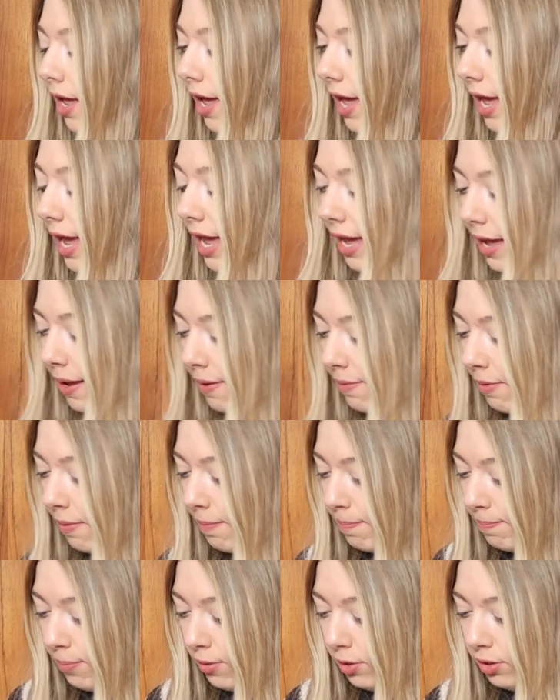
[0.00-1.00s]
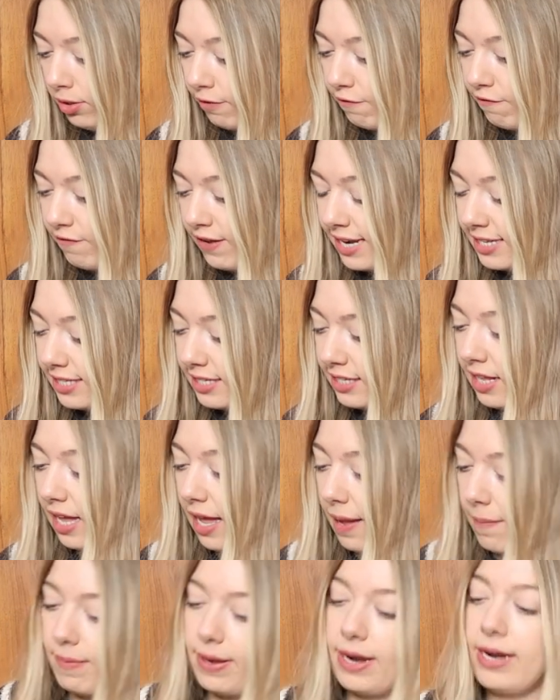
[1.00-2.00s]
but the first thing that
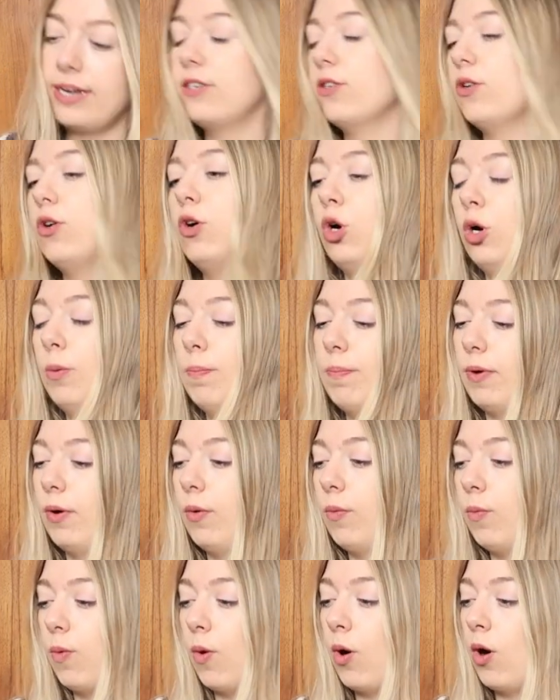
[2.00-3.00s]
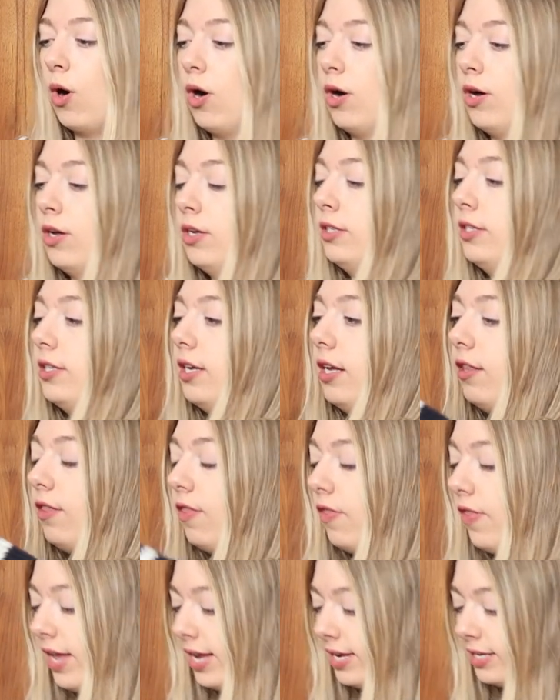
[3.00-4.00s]
I picked up was
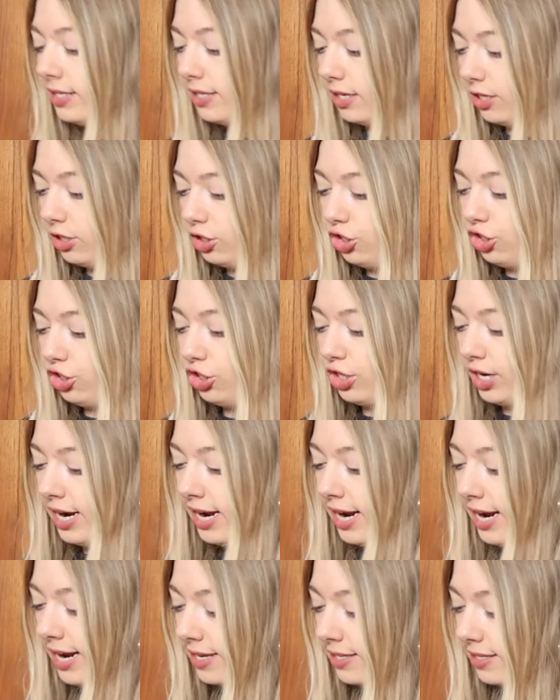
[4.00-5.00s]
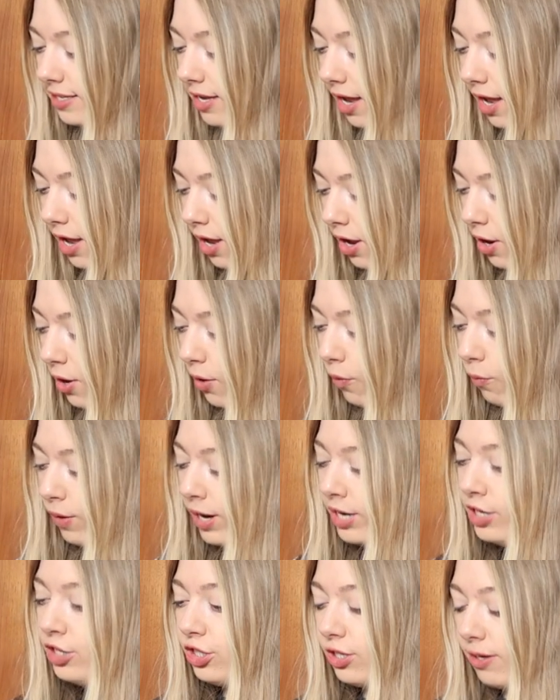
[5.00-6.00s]
this shirt,
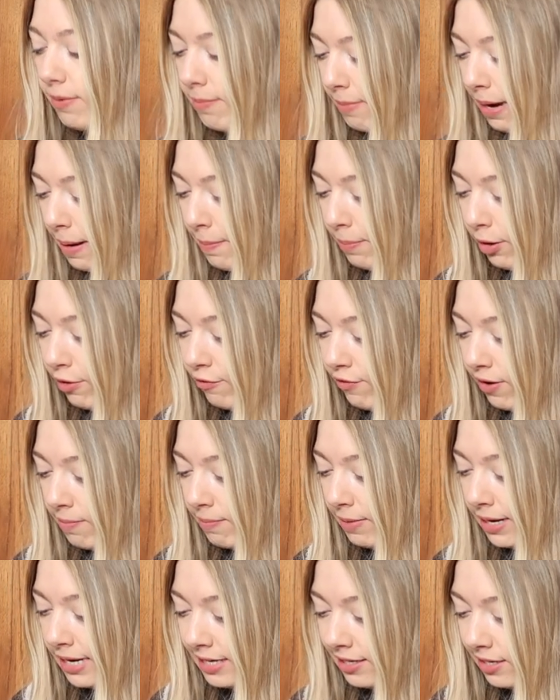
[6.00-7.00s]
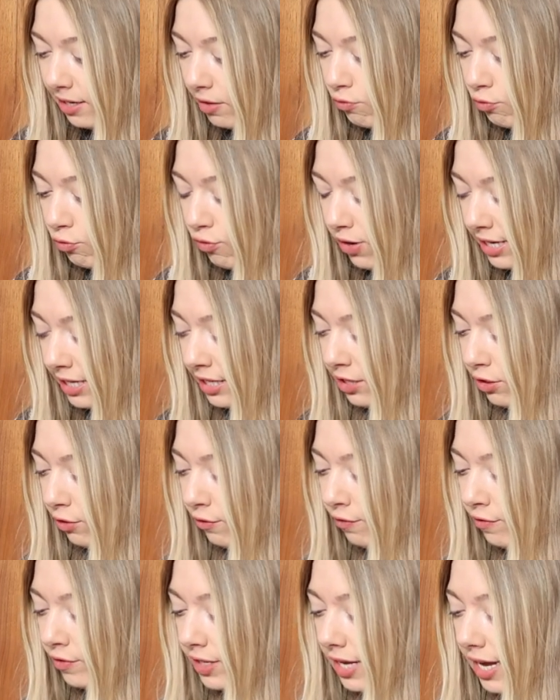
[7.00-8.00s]
which my boyfriend Mike really
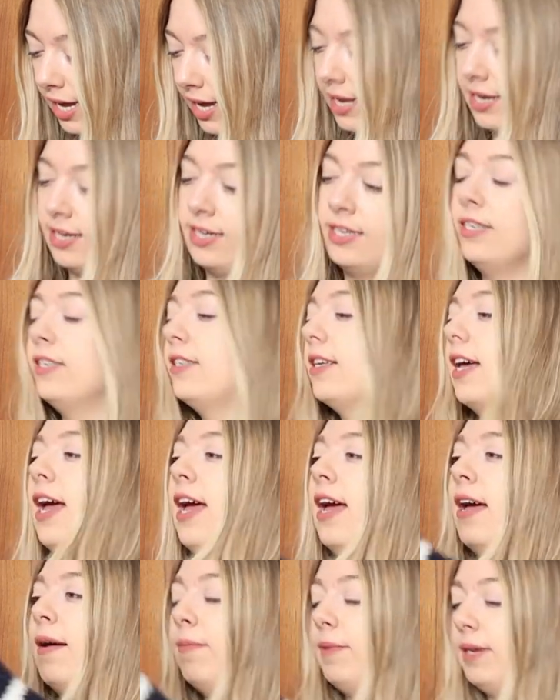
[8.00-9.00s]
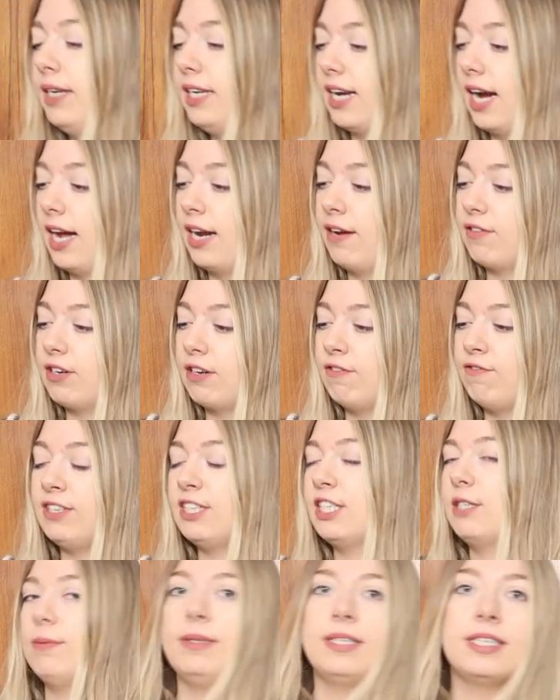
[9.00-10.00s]
loved, and he kind of
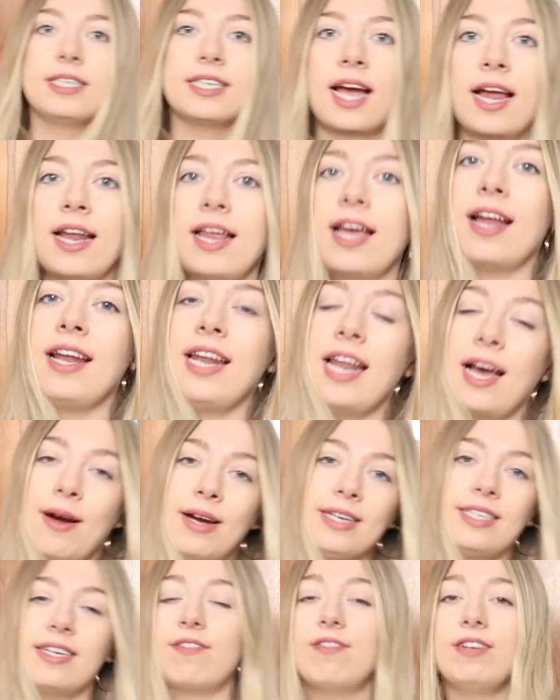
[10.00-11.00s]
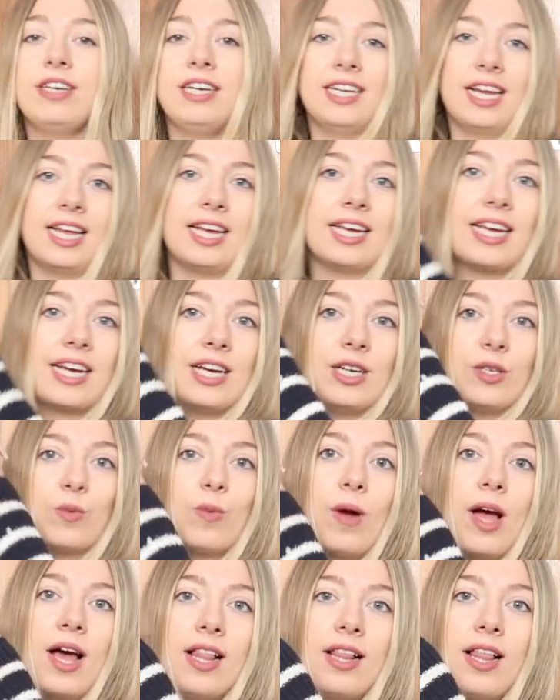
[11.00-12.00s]
convinced me to get it, and now I definitely like it as
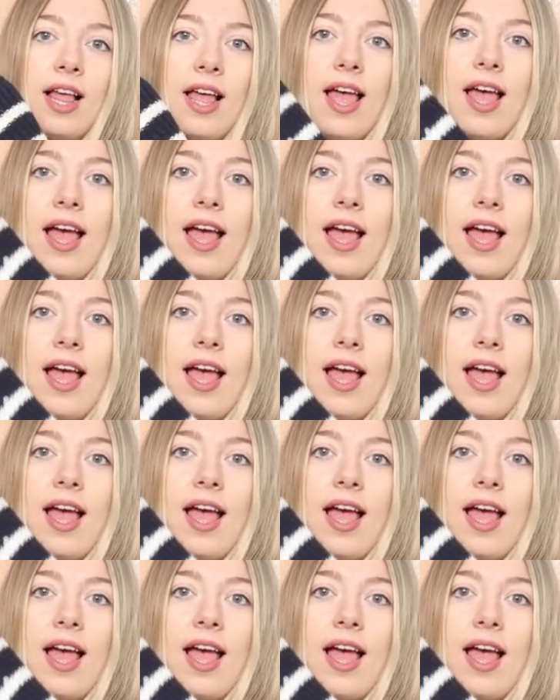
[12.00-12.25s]
well.